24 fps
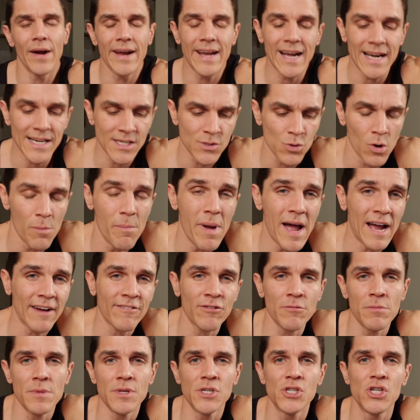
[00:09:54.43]
Alright guys, so I'm back
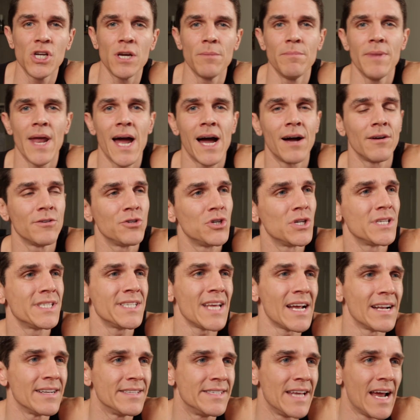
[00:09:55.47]
from the gym now. Just
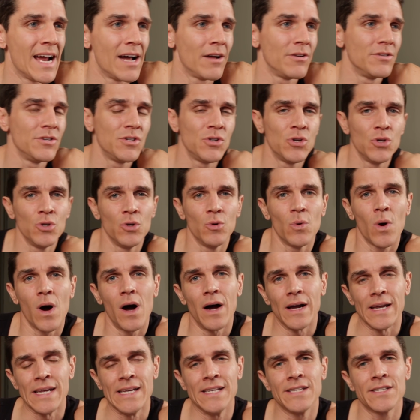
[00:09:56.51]
sat down
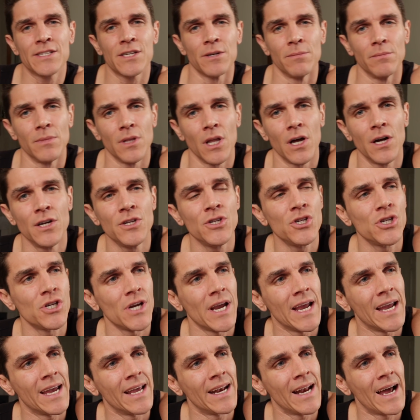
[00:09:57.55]
to eat some lunch,
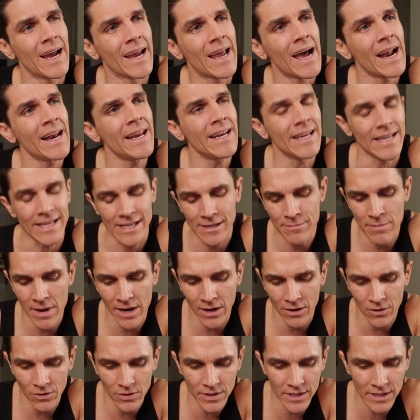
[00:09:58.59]
and I got an
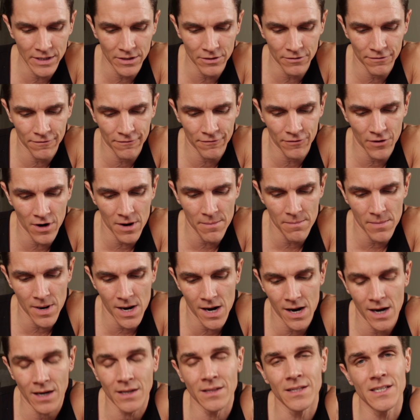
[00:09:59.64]
email here from
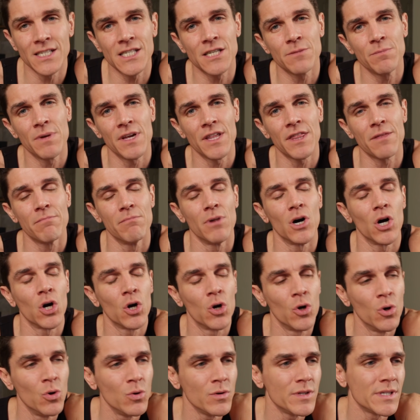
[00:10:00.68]
Elizabeth
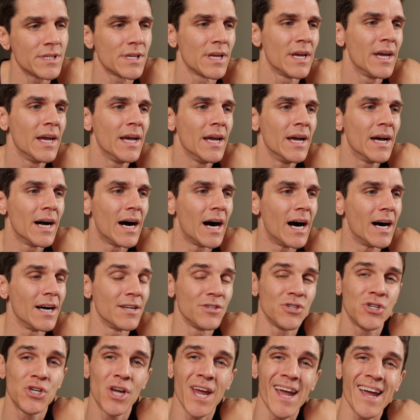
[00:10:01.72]
Mahout.
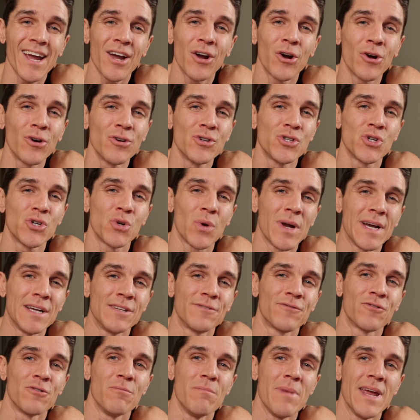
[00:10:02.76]
Check her
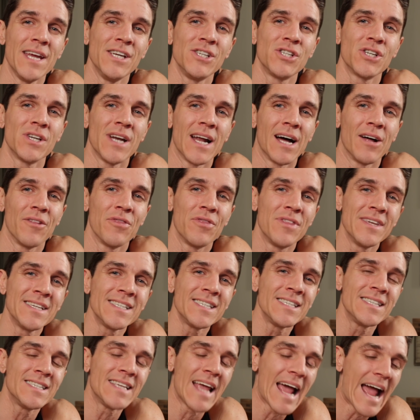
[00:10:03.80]
transformation out. This
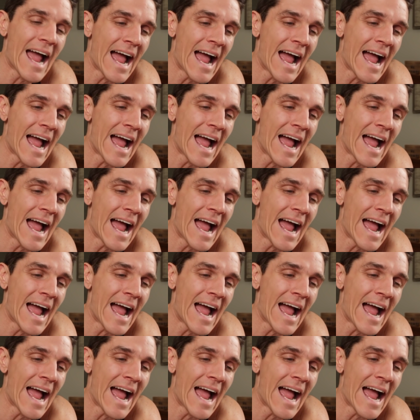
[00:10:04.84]
is